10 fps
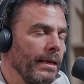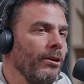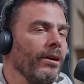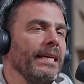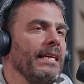you
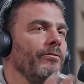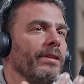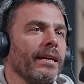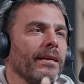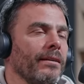know, even
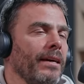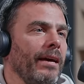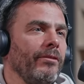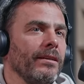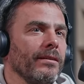like
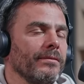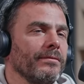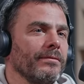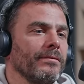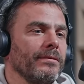having
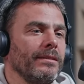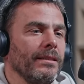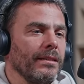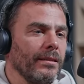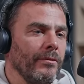
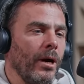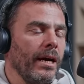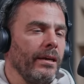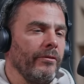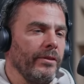a
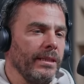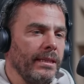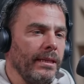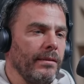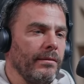wife and
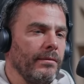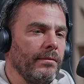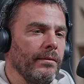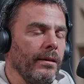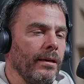
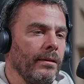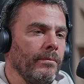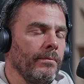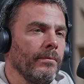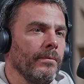kids
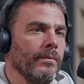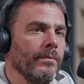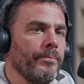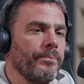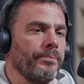and
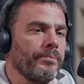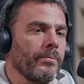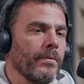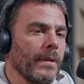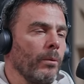
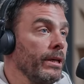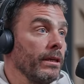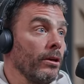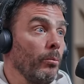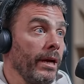we
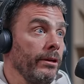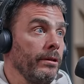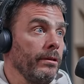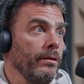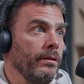are not
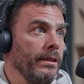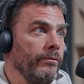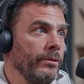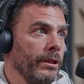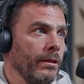married
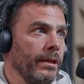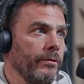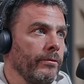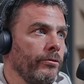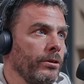even we are
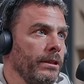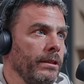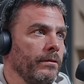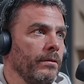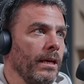like 14
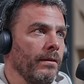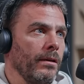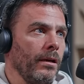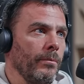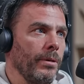years together
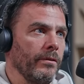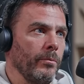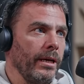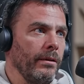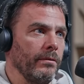now plus
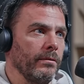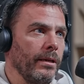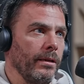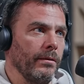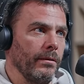minus
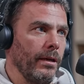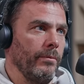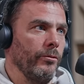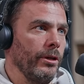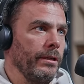and
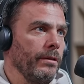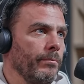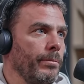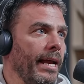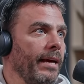i'm really
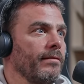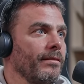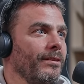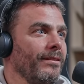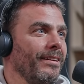
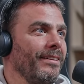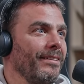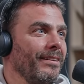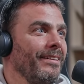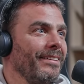blessed and and